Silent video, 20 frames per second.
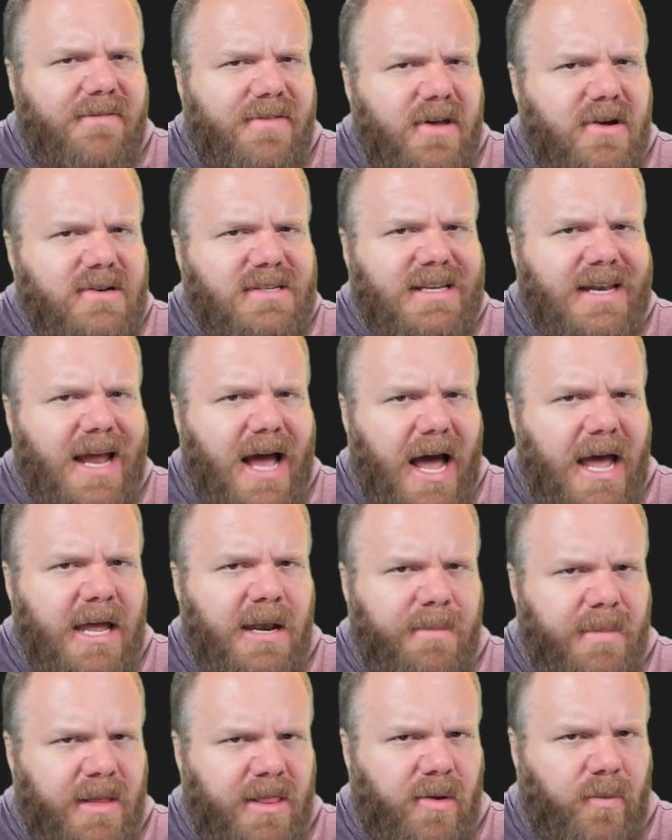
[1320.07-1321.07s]
there's an
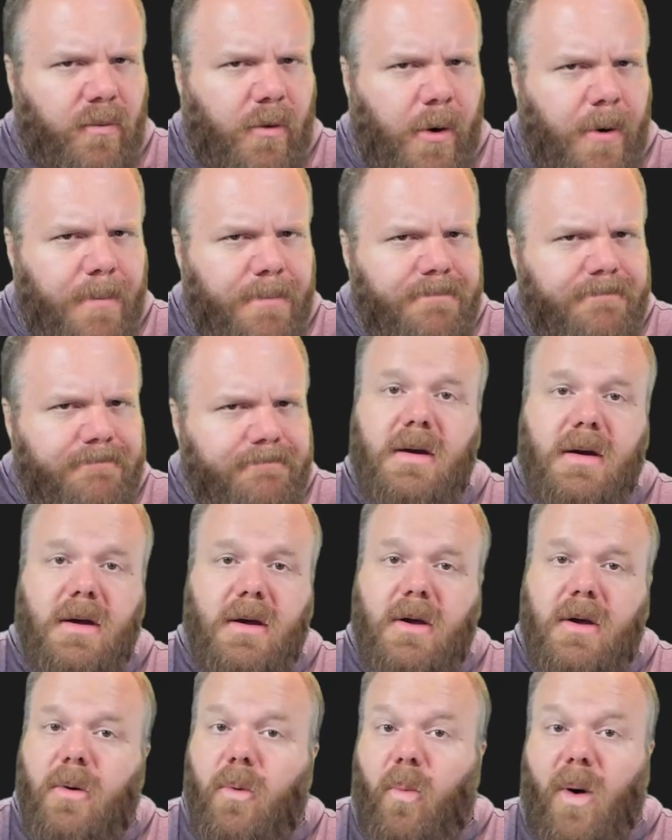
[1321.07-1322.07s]
item in the room?
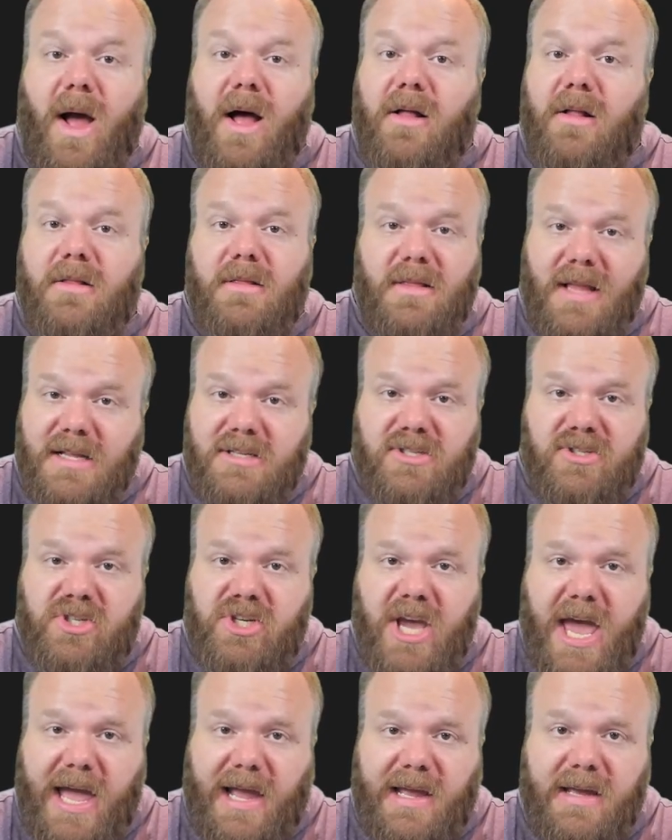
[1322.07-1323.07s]
Well, let's
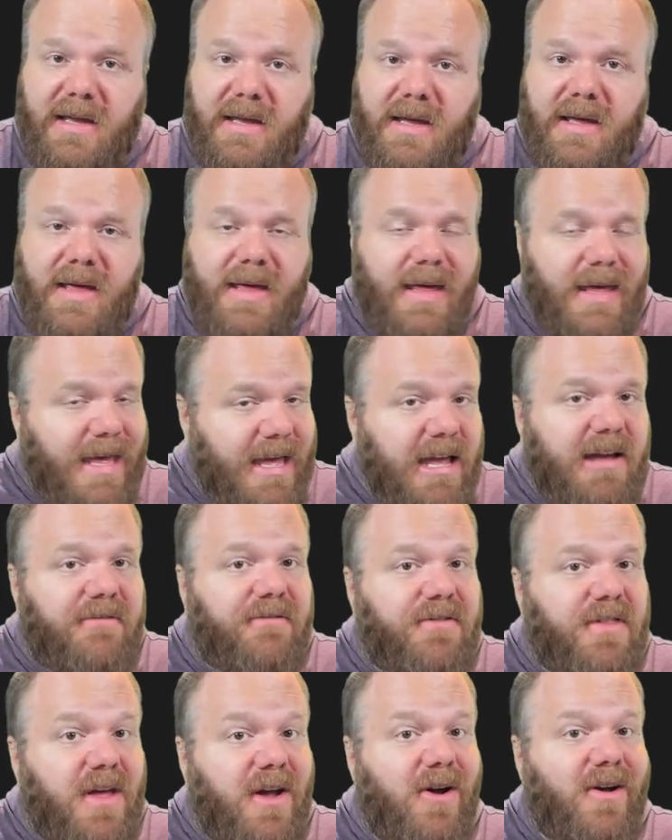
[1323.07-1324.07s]
check.
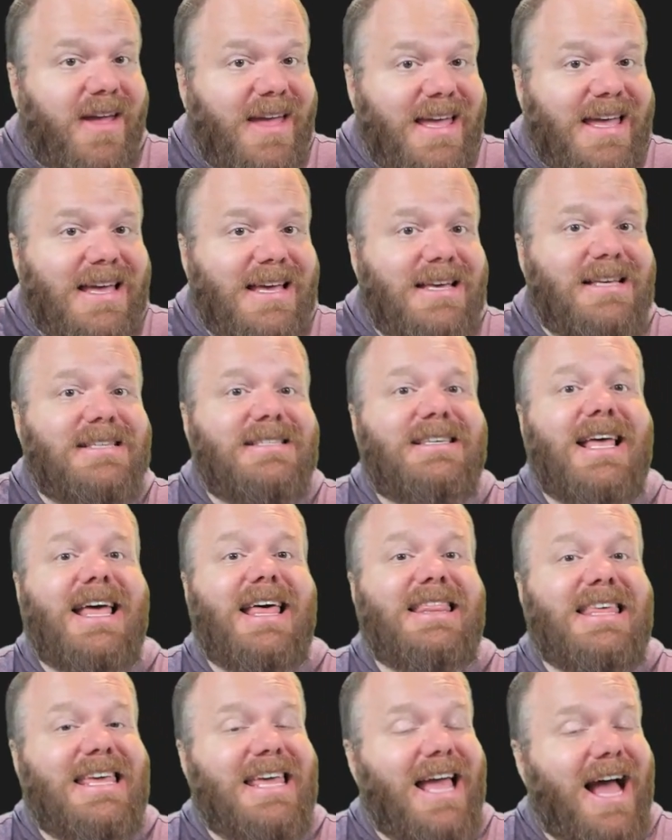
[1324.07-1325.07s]
If there is
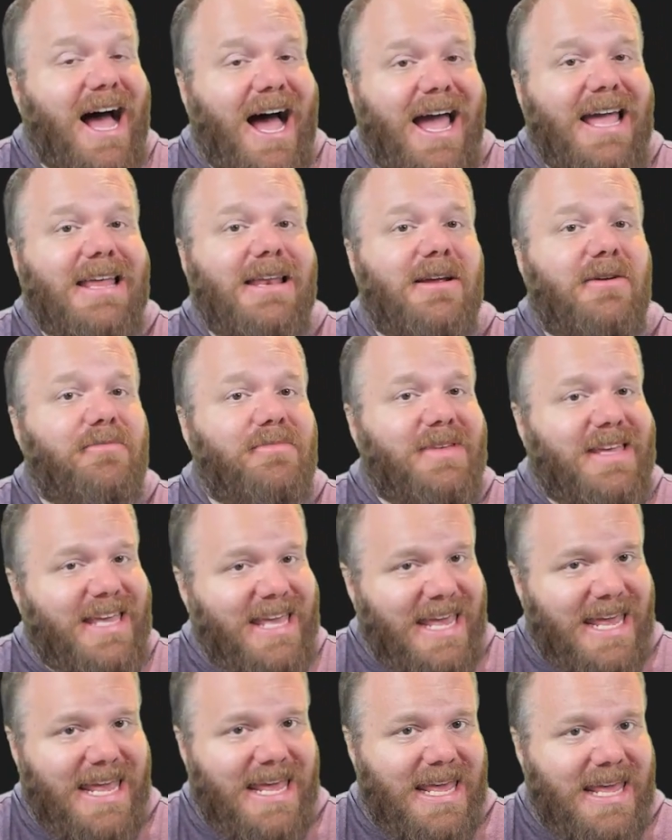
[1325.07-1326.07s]
the item
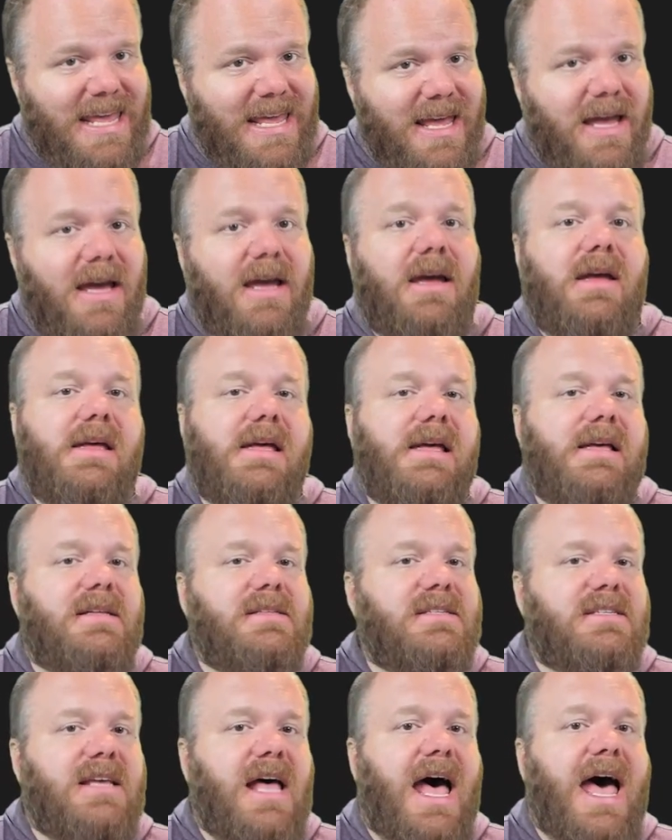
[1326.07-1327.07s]
key
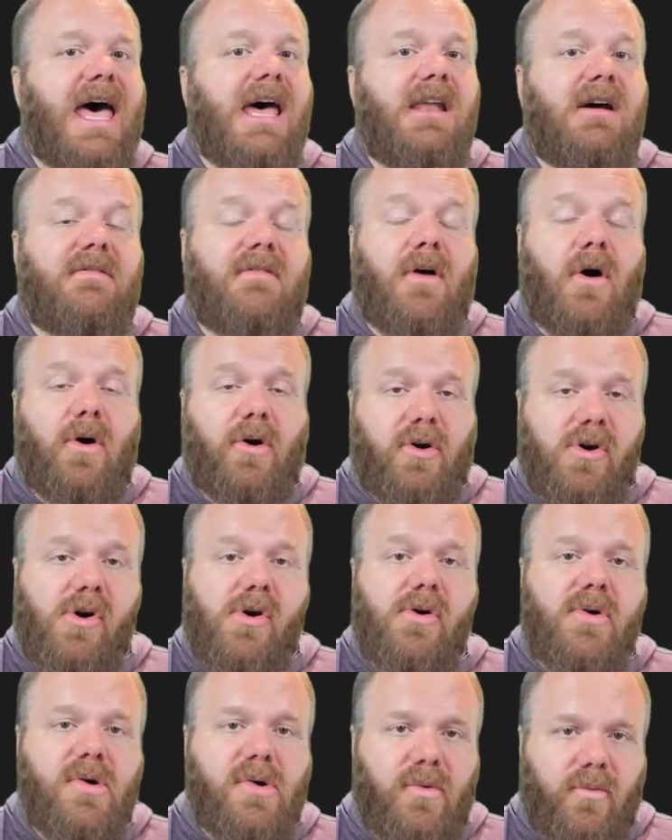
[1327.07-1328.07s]
inside of our
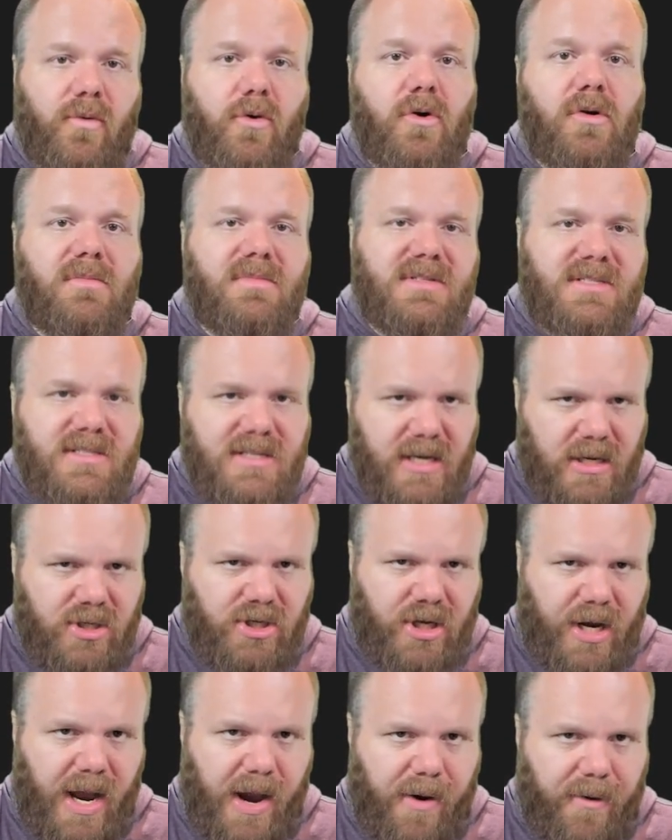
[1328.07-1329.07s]
current room's
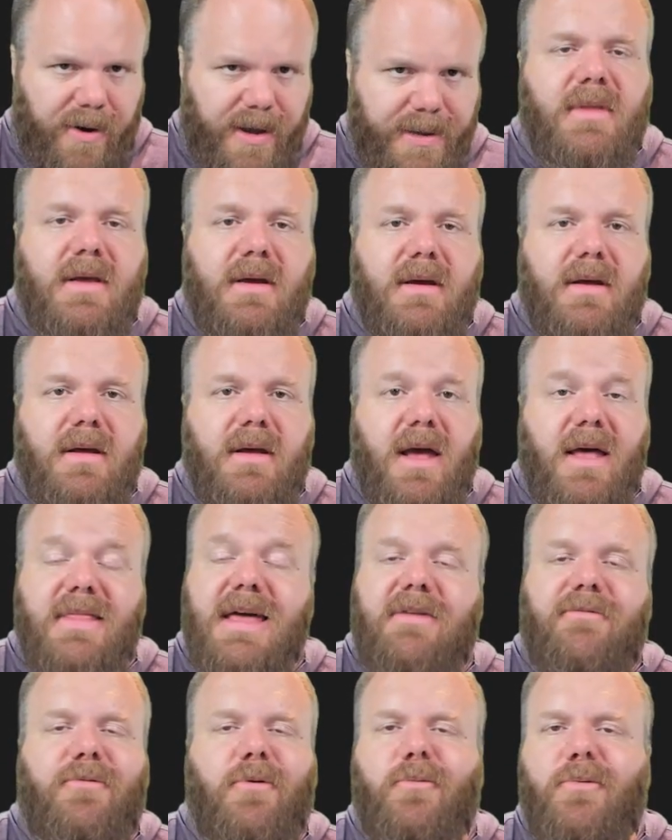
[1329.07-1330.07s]
dictionary, and
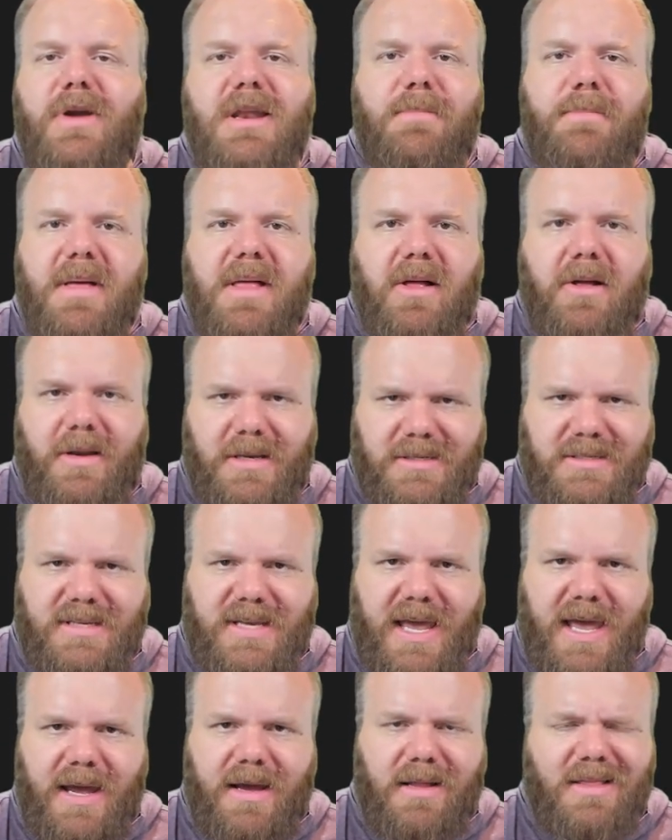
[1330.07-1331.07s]
then for readability's
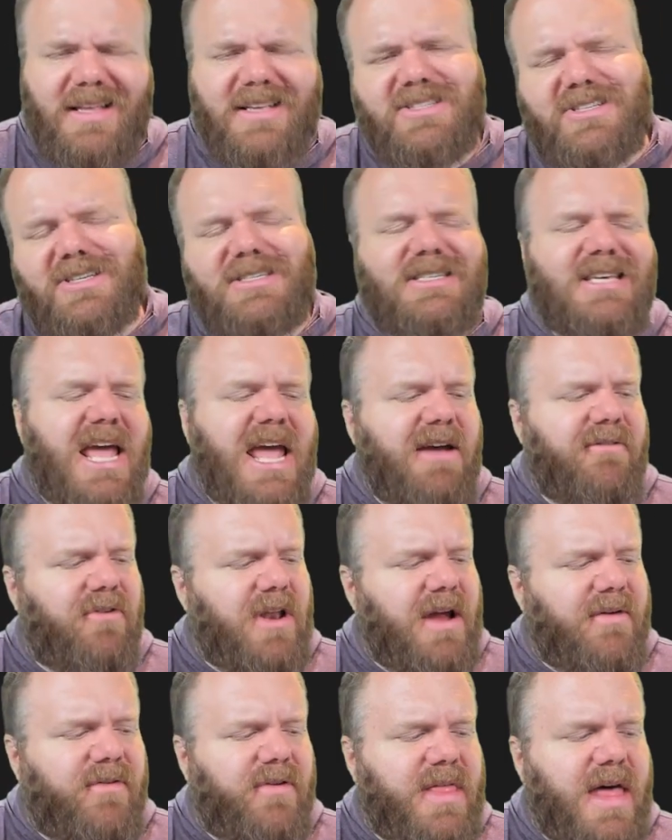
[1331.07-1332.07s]
sake, let's just save
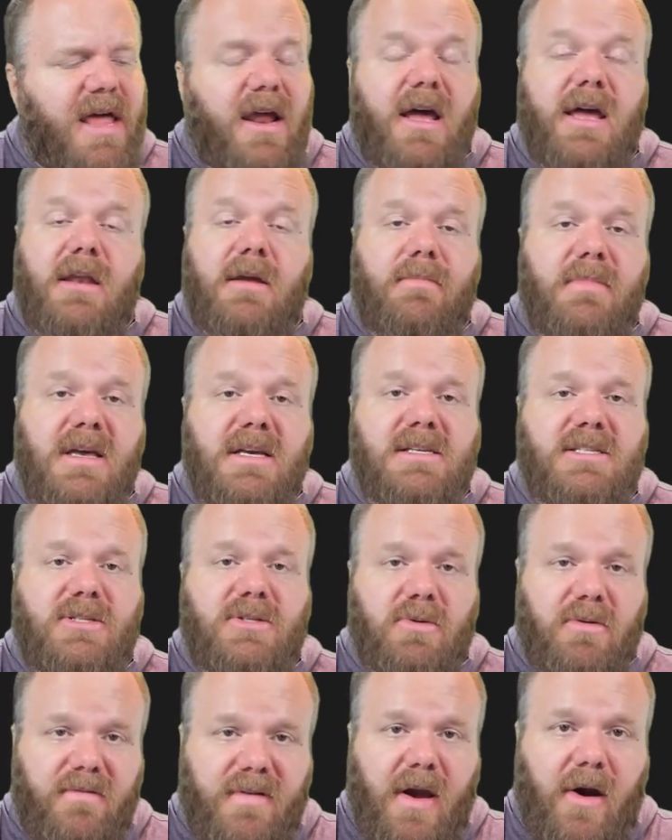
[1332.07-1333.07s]
whatever that item is
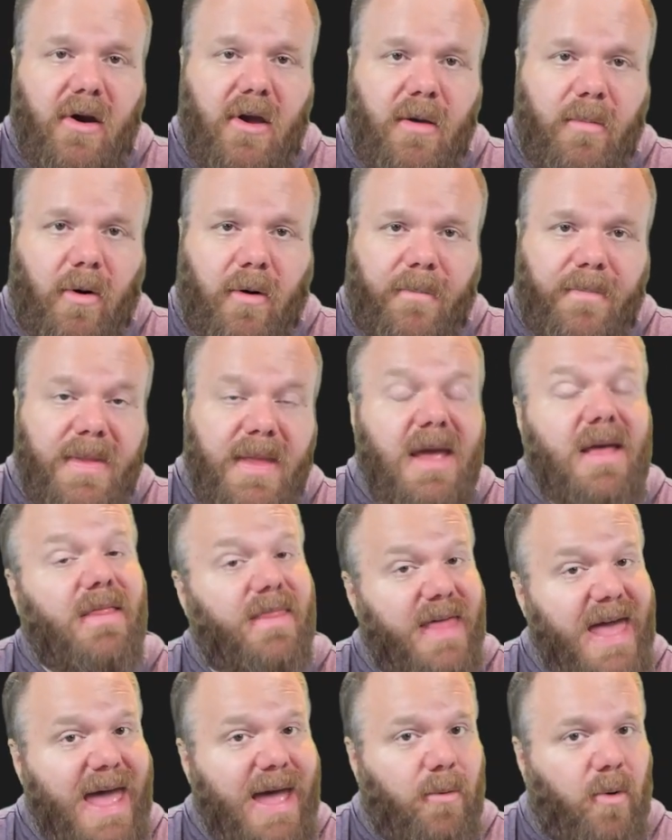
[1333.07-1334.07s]
to a variable.
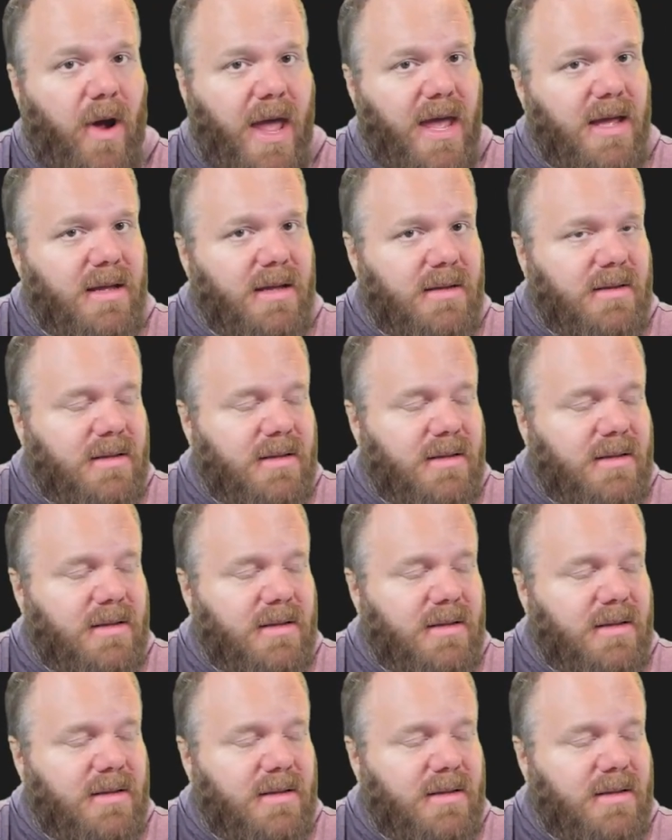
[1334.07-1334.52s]
That way,